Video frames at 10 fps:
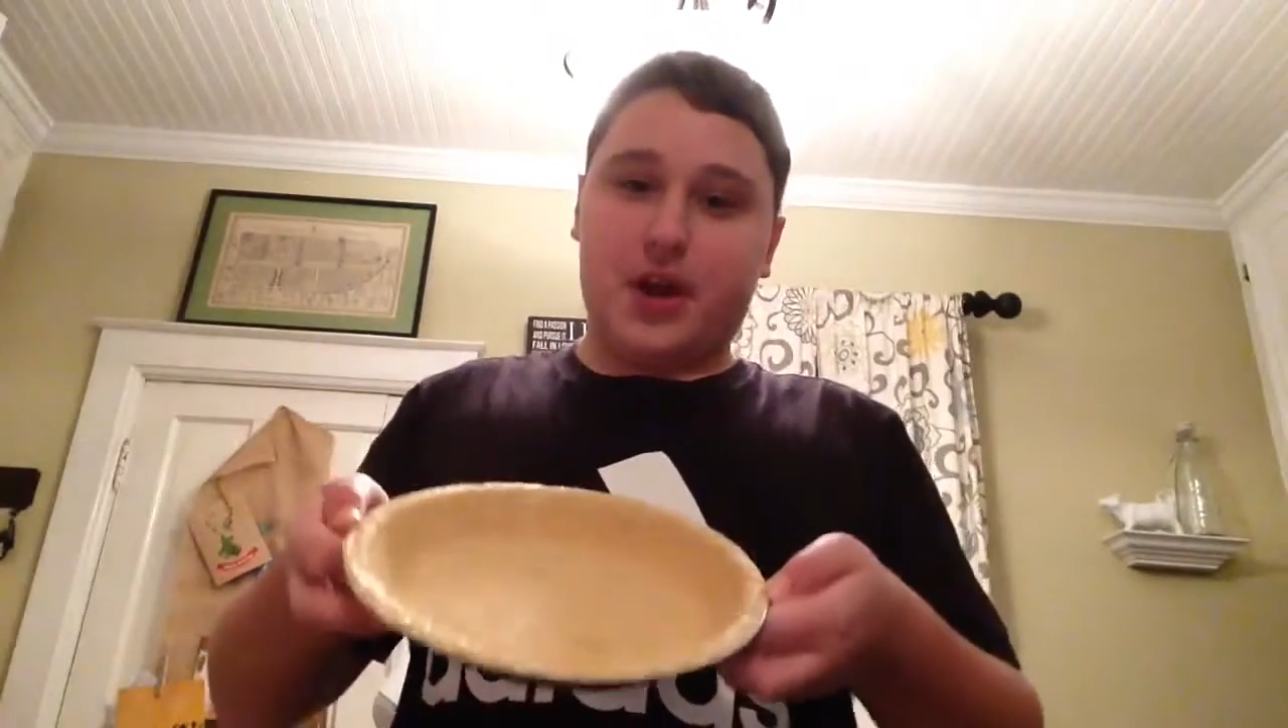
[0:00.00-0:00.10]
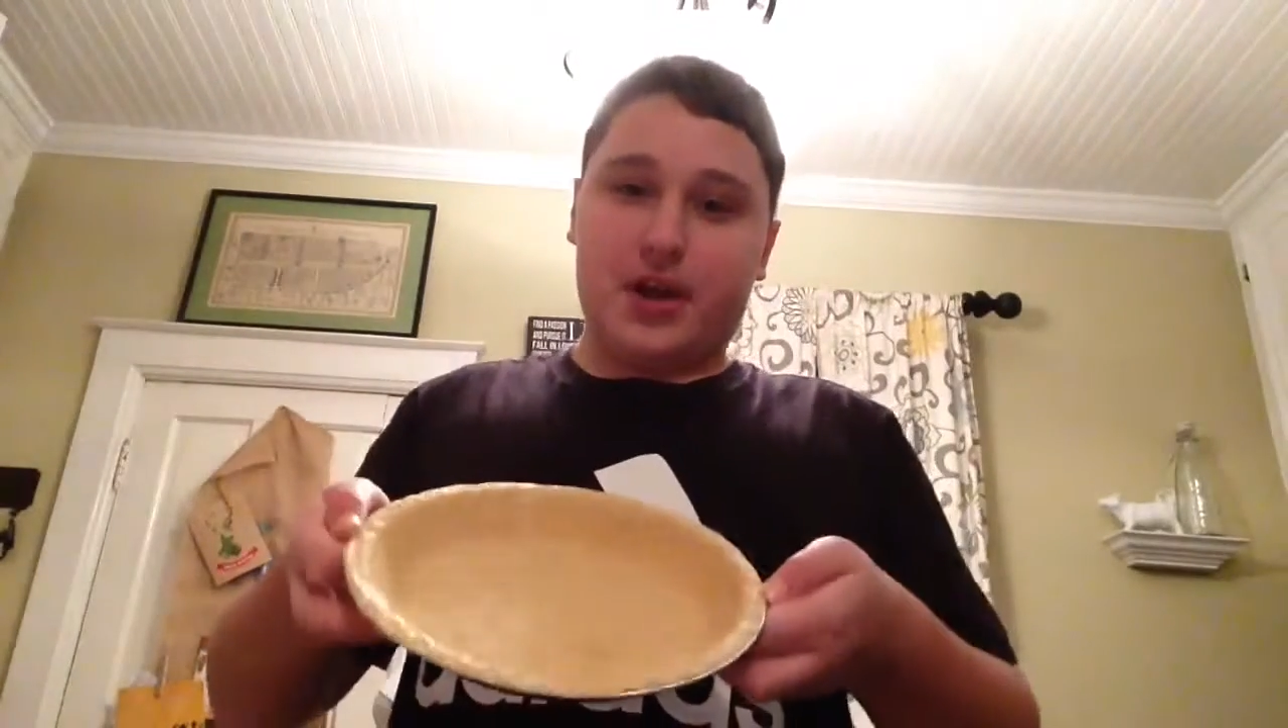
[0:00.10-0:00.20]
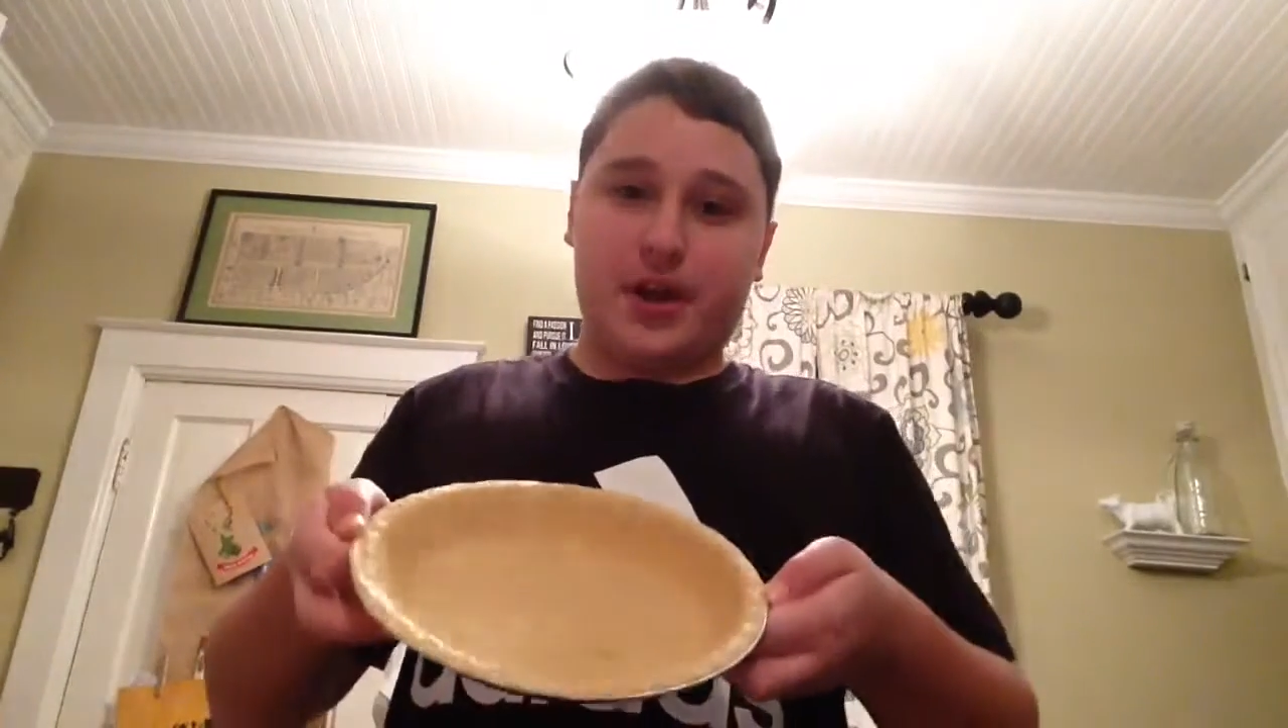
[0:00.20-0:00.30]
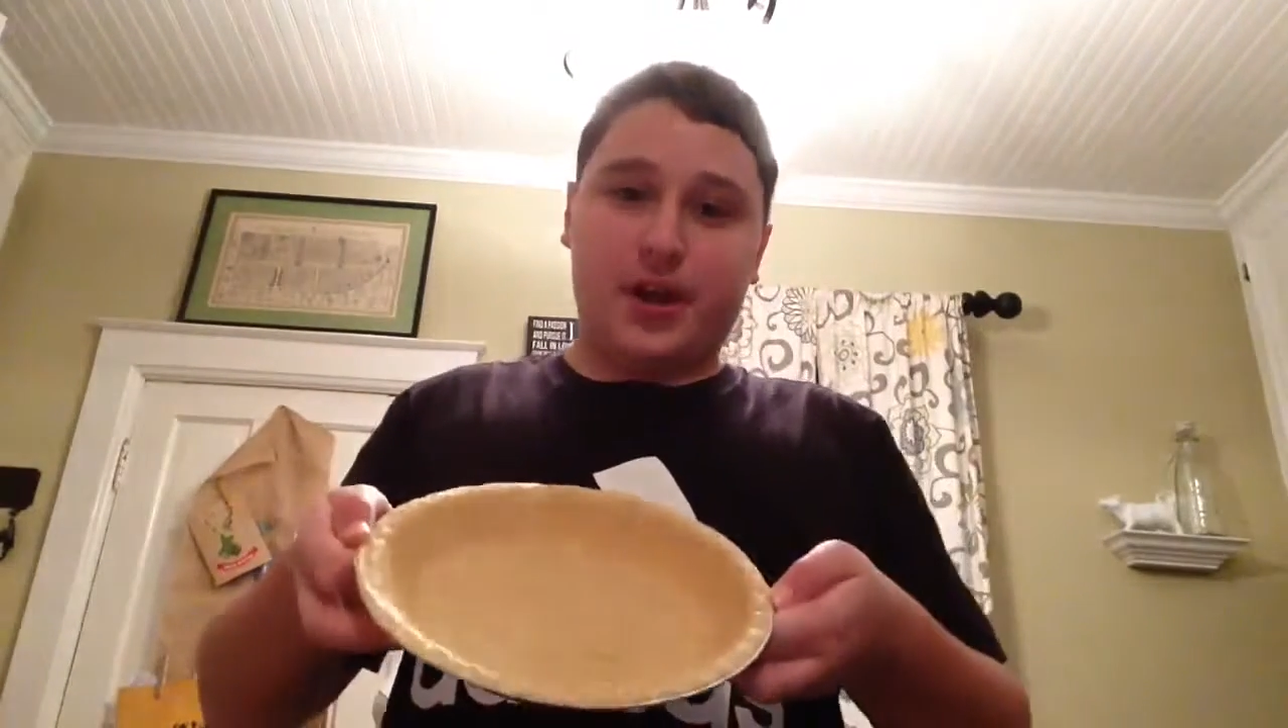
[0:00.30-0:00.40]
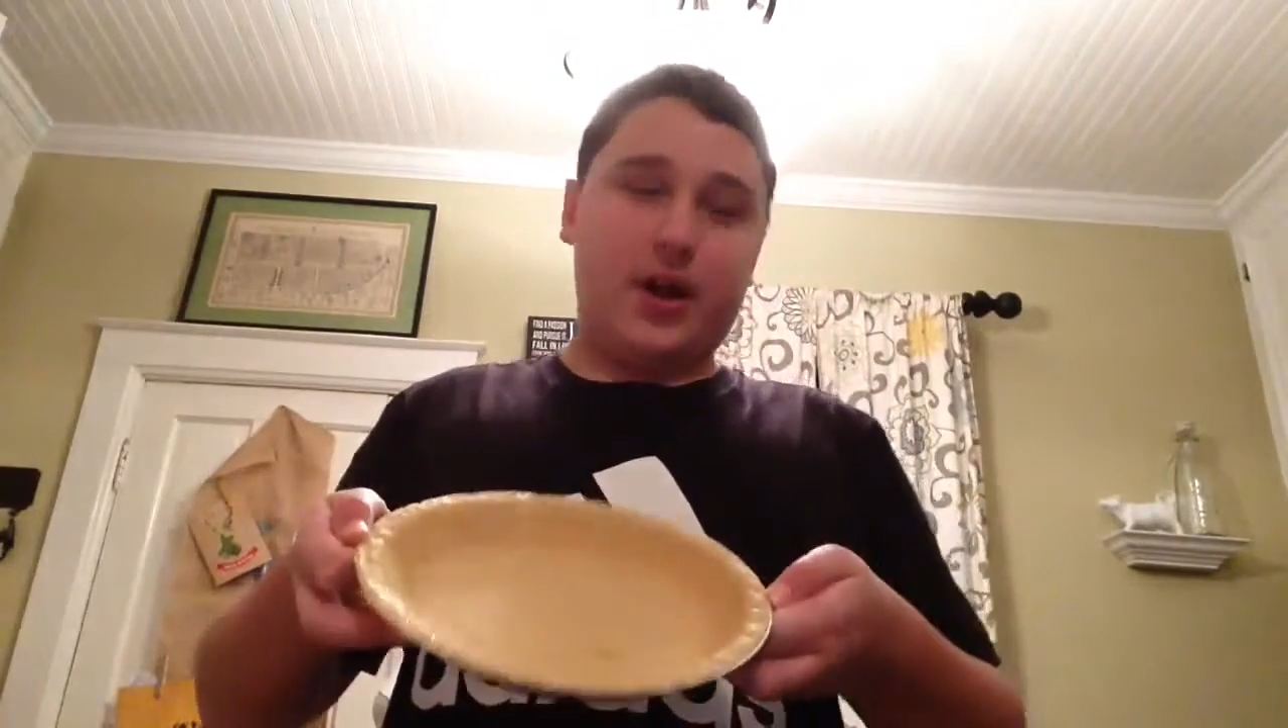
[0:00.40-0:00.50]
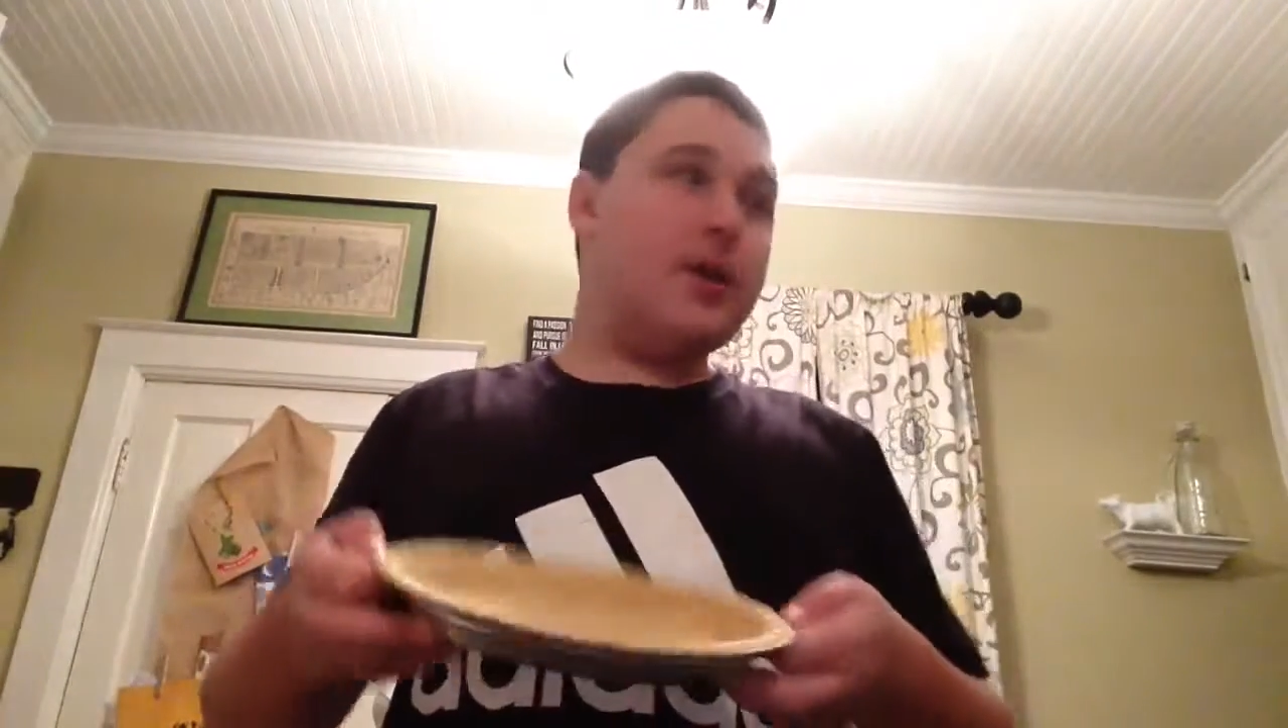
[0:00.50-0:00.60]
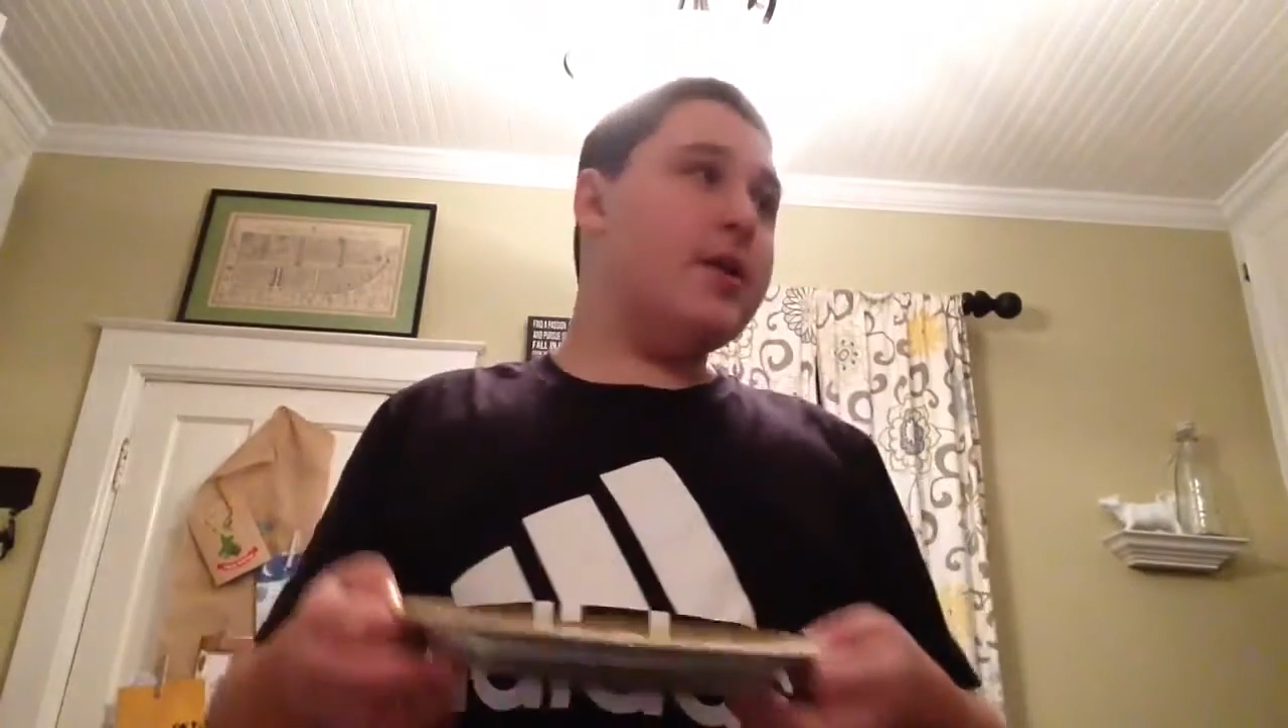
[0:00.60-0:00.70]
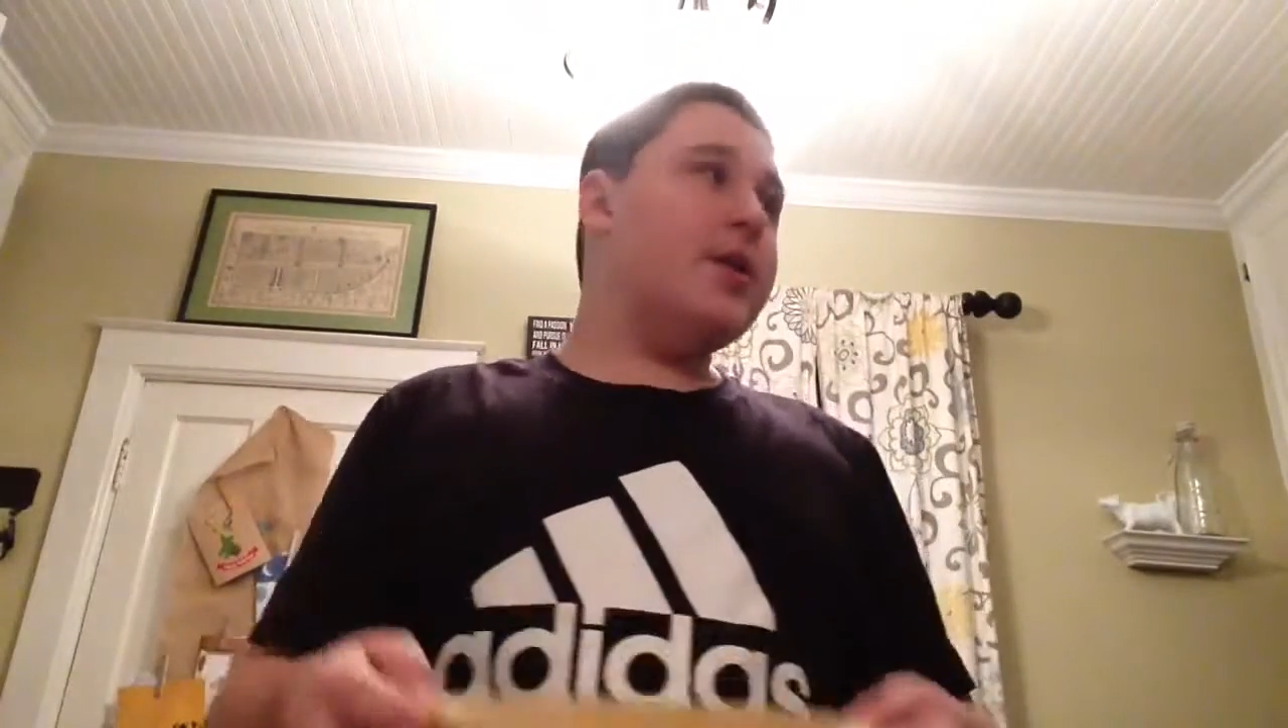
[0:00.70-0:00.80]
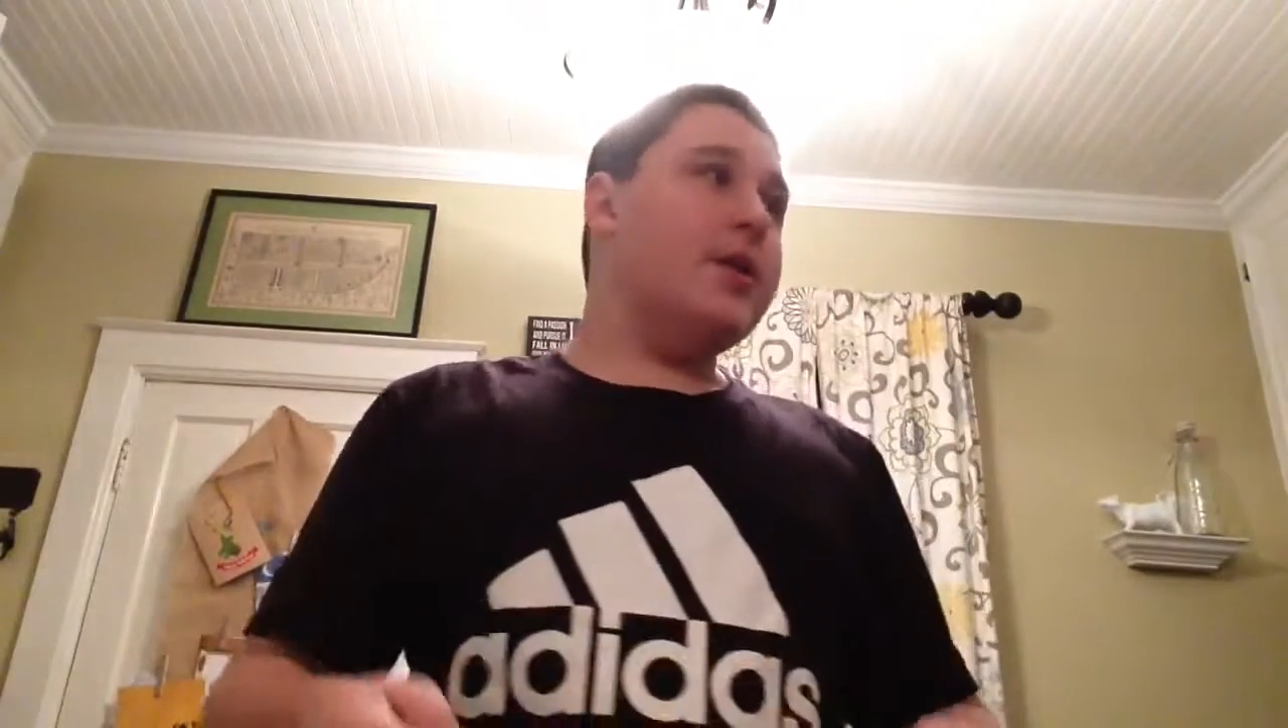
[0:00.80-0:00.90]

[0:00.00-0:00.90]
right here,